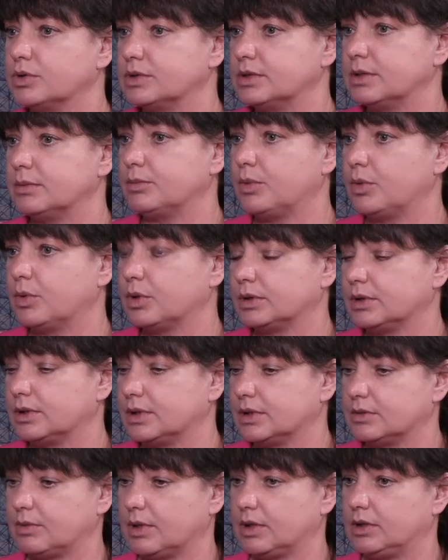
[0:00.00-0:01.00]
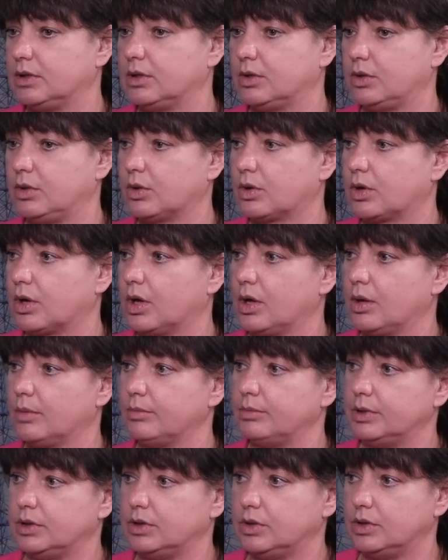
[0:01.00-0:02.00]
important is when you look
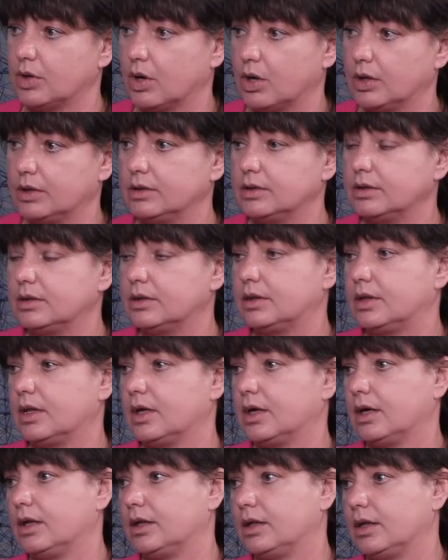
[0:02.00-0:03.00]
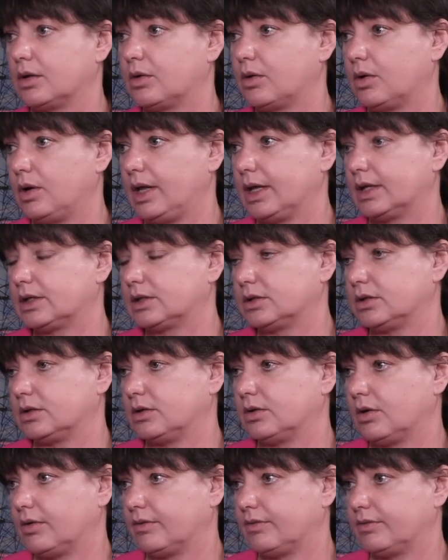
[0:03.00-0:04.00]
beyond the
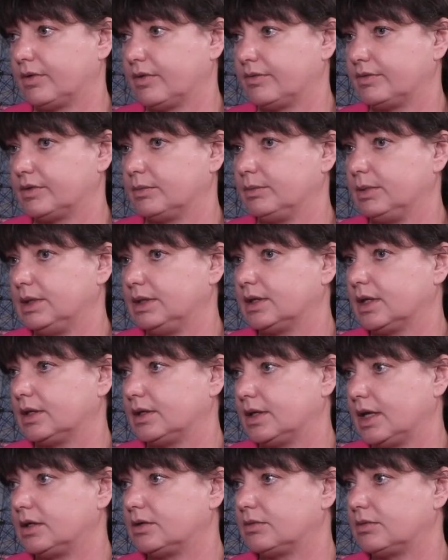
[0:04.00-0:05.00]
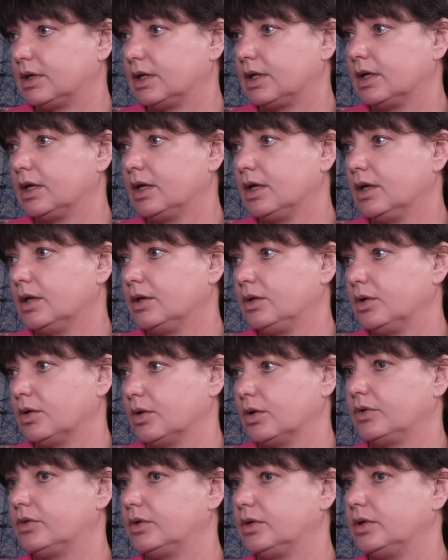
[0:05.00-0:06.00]
collection of the metadata ring, mm-hmm. you
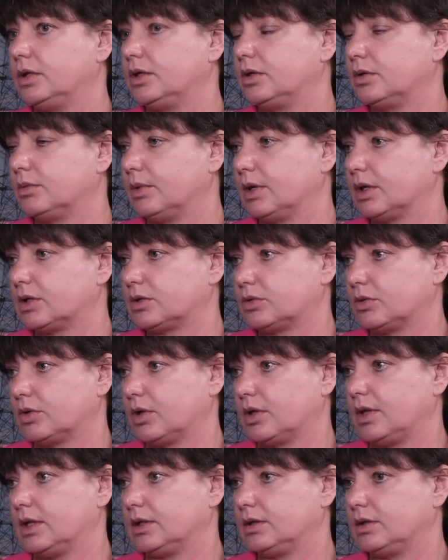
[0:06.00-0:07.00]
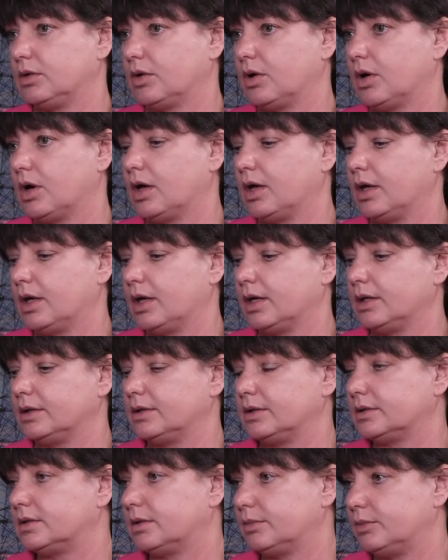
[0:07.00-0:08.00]
also need to make sure that your
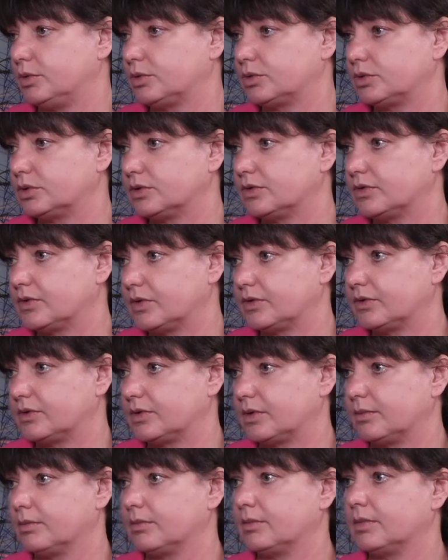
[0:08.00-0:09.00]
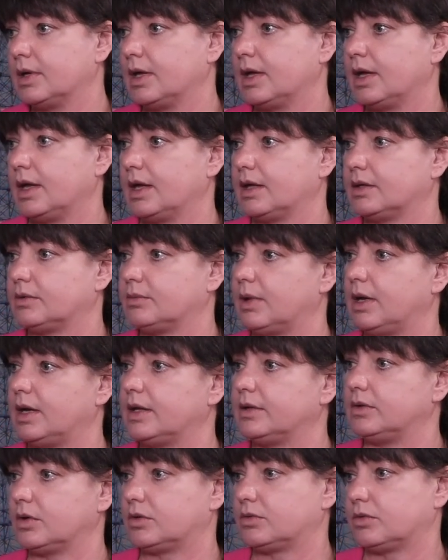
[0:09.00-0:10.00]
distribution system as well
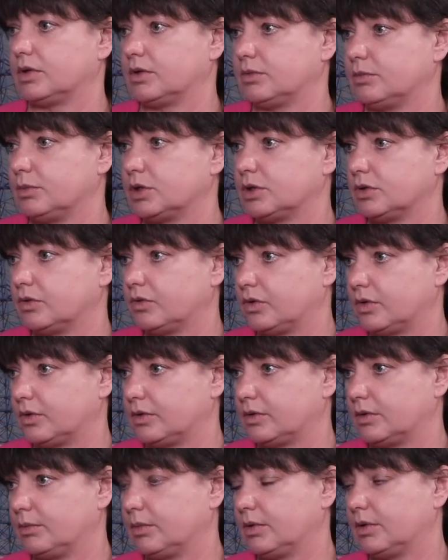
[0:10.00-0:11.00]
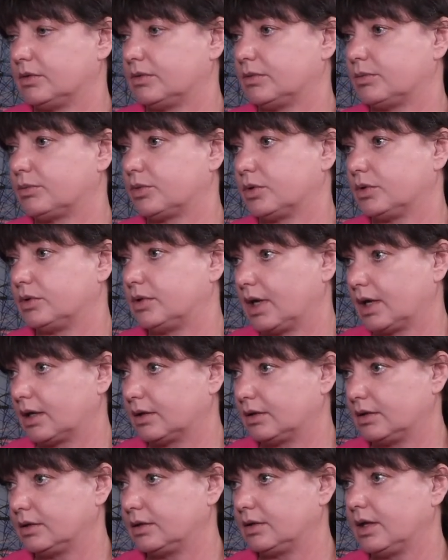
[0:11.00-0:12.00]
as your transmission system is
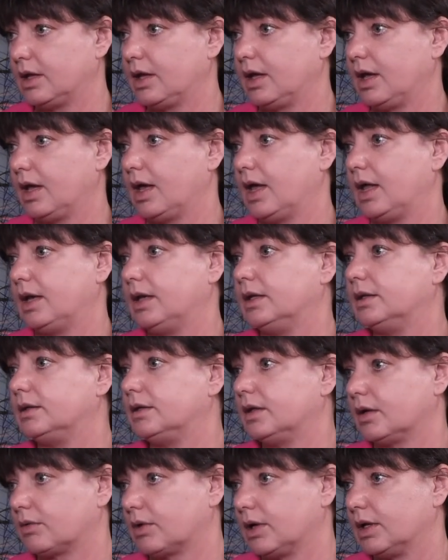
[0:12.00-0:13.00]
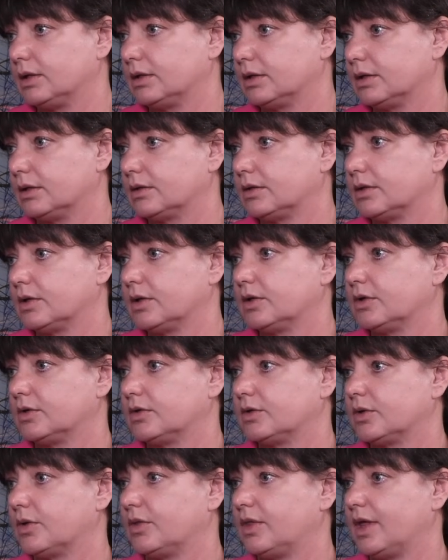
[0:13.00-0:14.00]
protected and integrated.
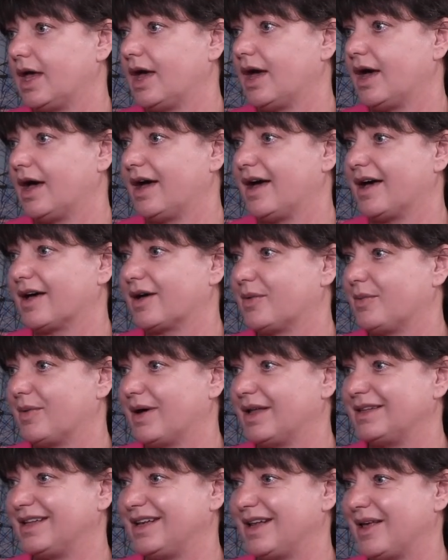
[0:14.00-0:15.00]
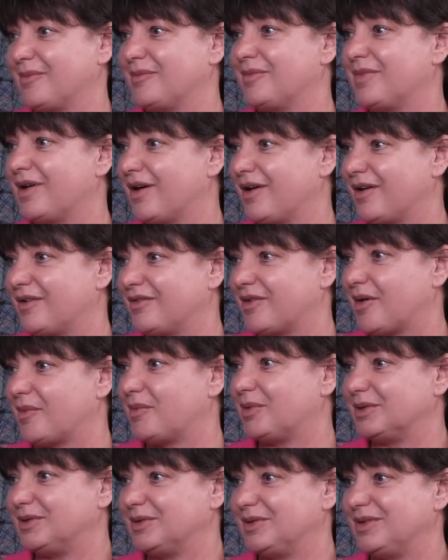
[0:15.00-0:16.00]
Mm-hmm. So there are quite a number of
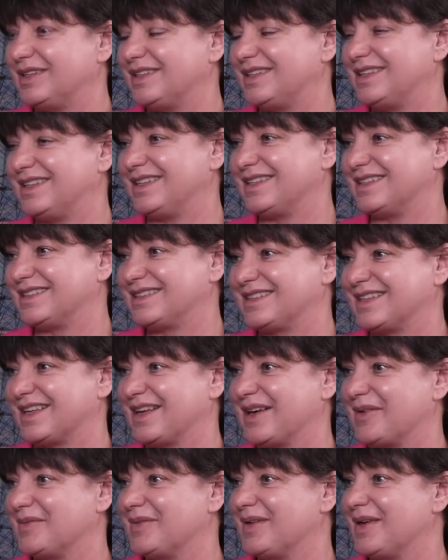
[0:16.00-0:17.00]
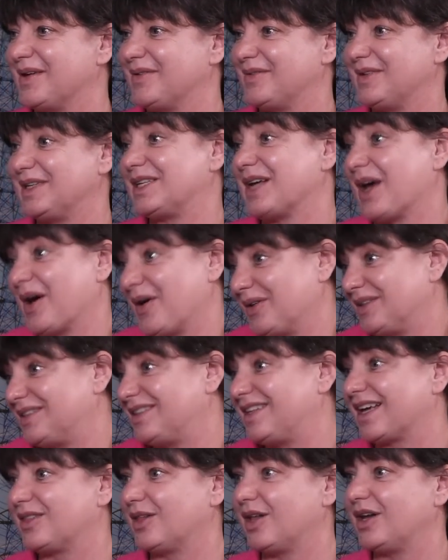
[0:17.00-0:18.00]
opportunities which are out
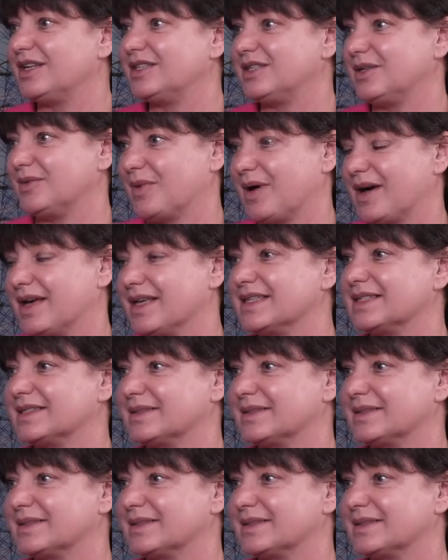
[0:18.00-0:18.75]
technology-wise.